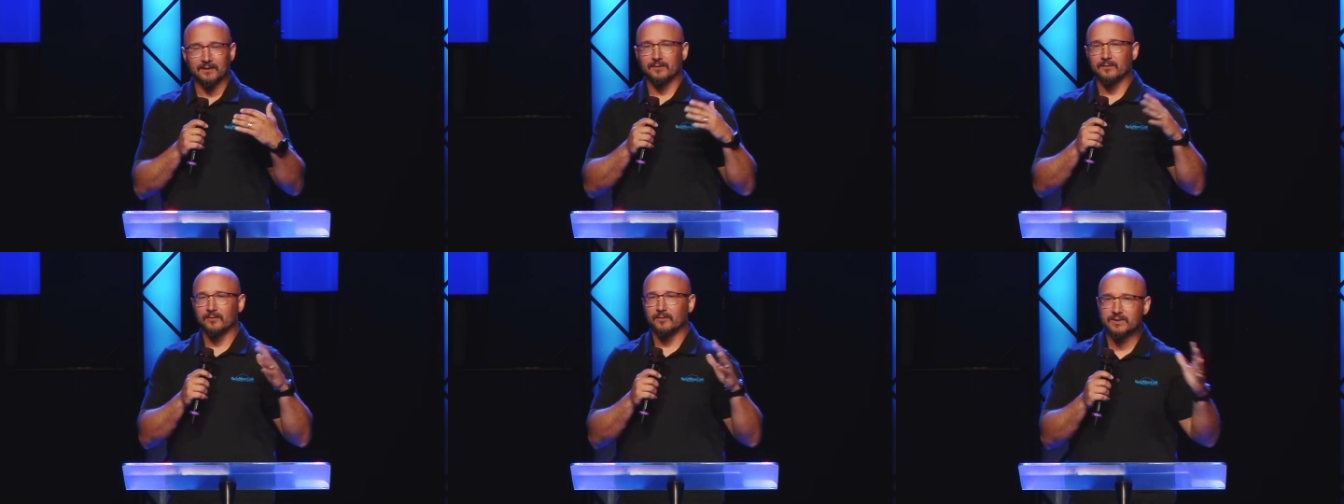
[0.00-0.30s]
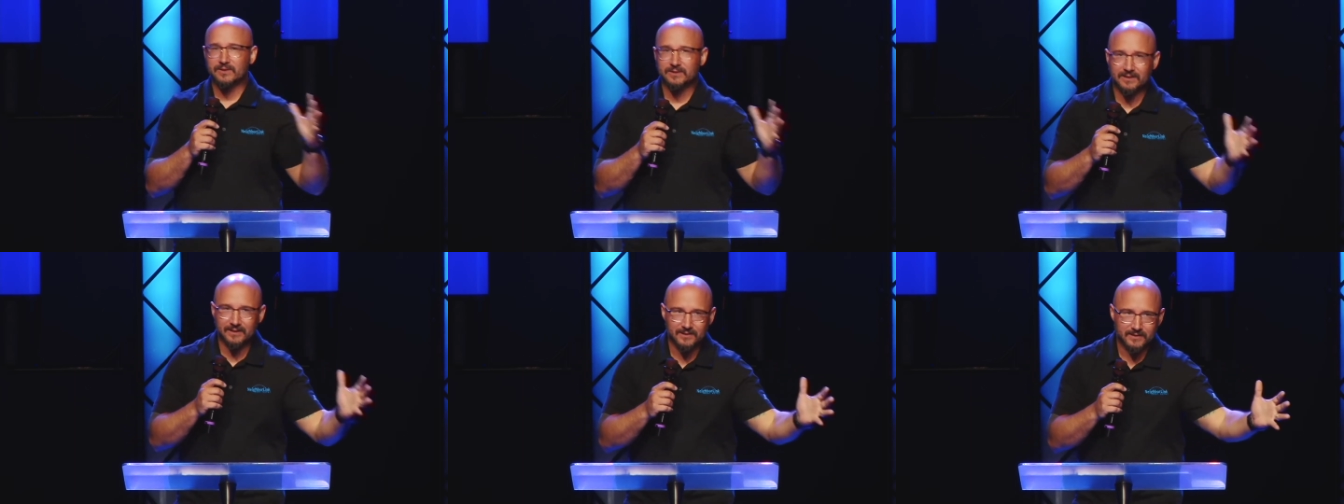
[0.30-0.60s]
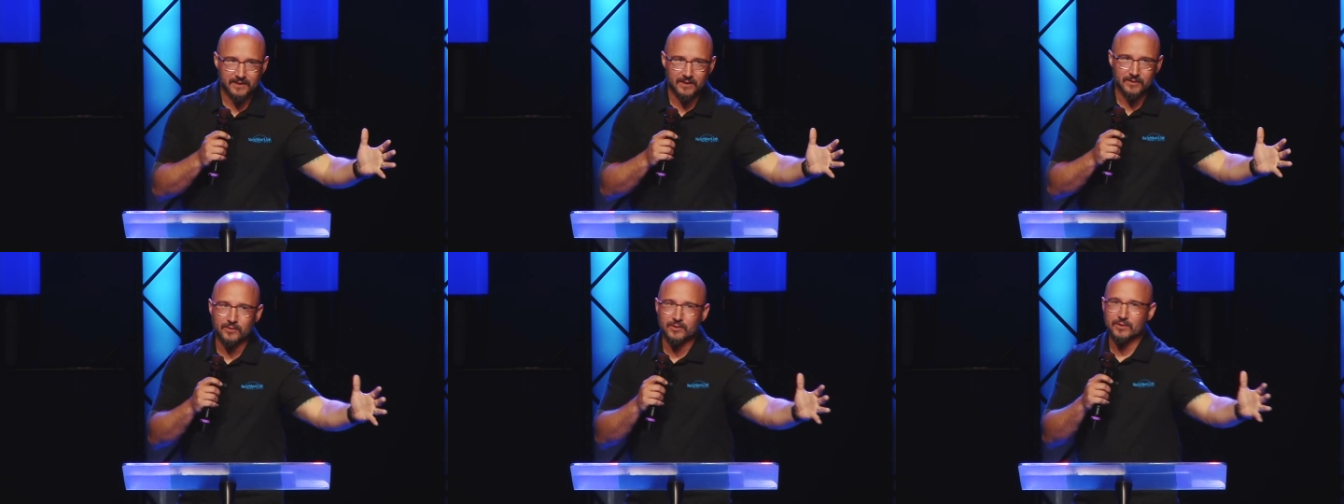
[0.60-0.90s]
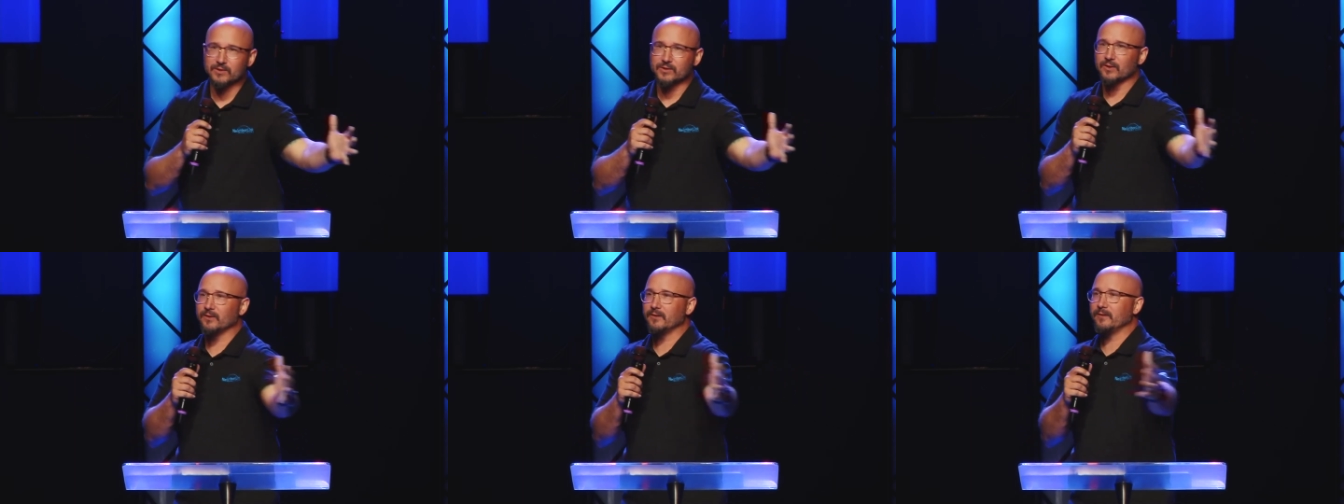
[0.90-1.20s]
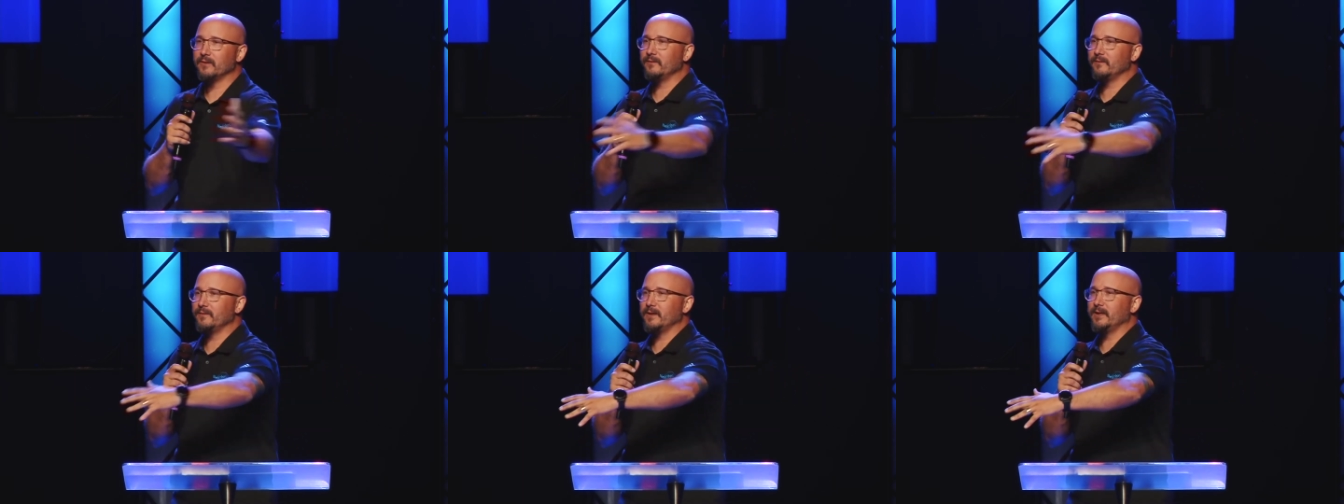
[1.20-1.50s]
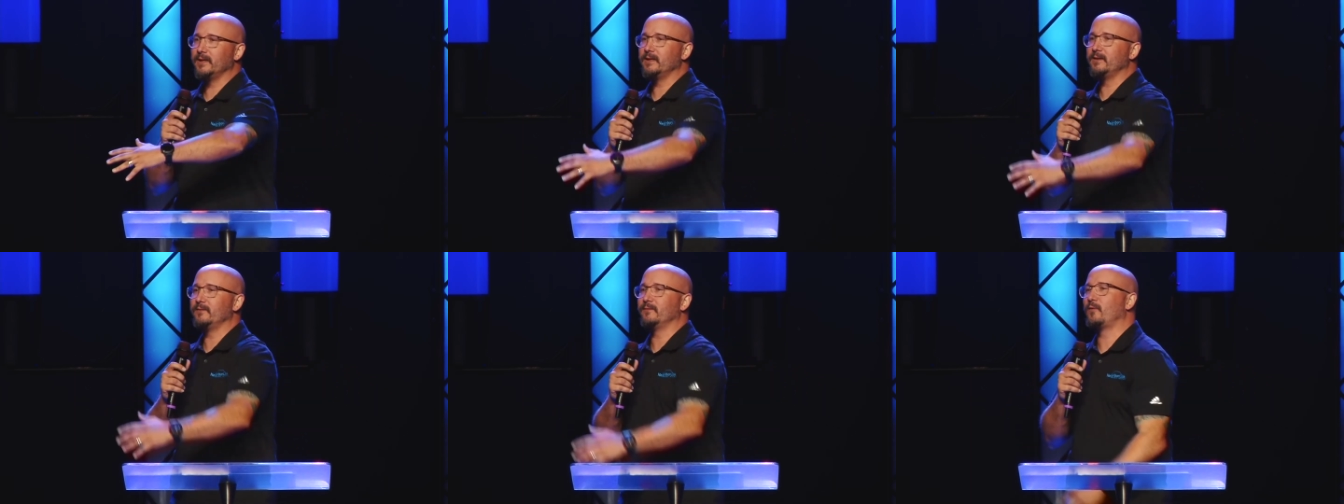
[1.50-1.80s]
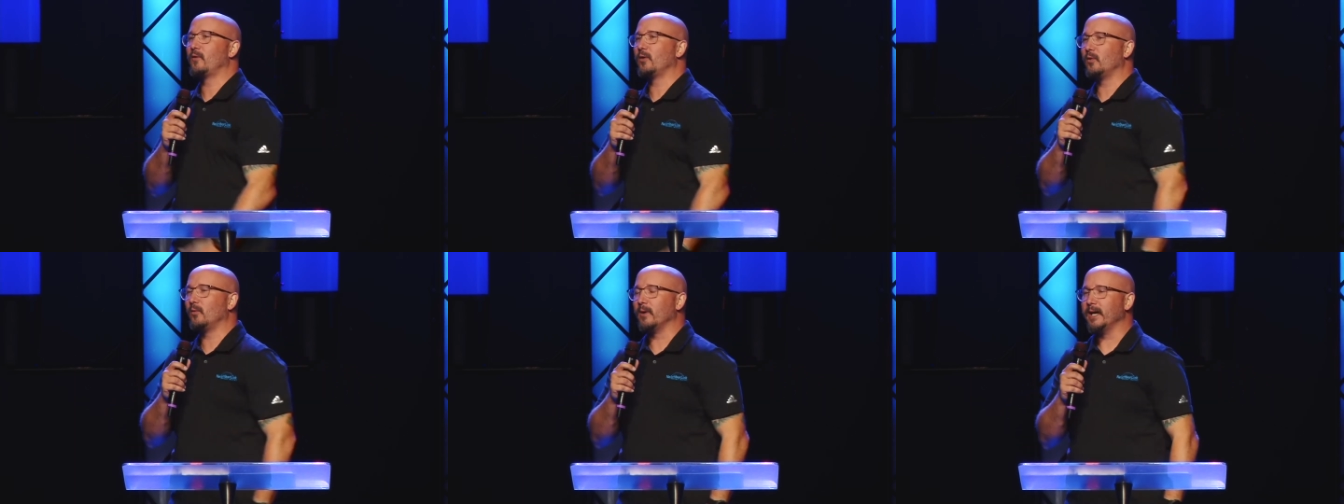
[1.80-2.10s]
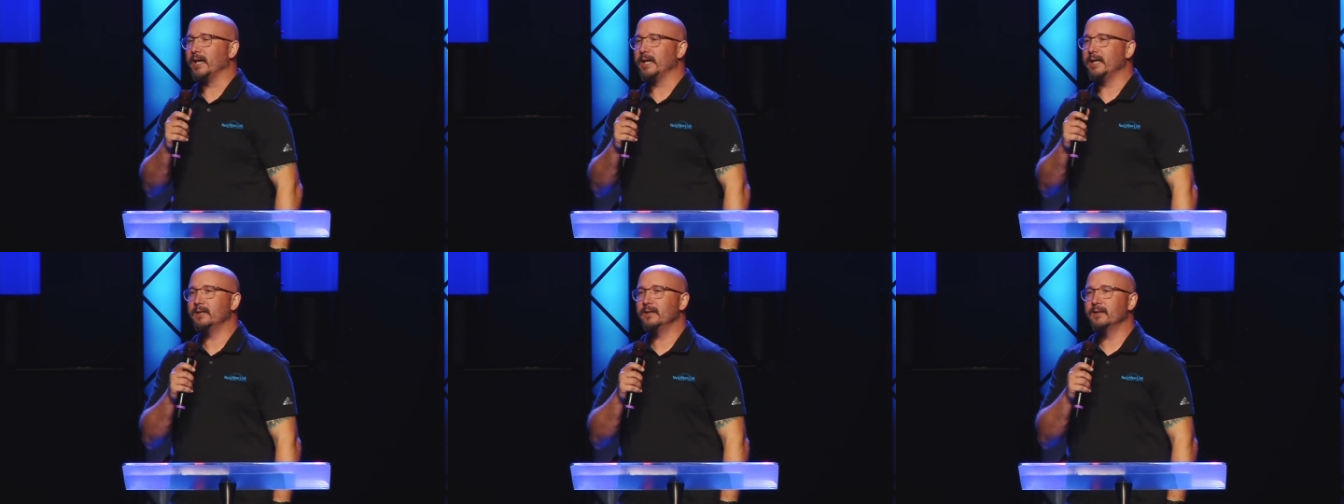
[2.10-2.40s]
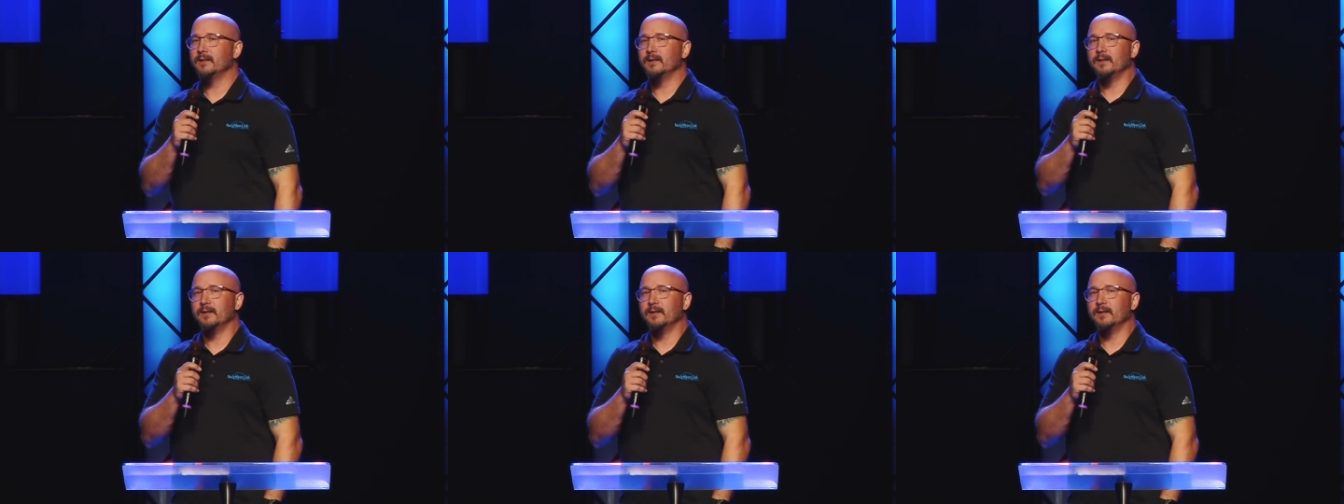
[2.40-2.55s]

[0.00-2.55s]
We continue to serve in Fort Wayne.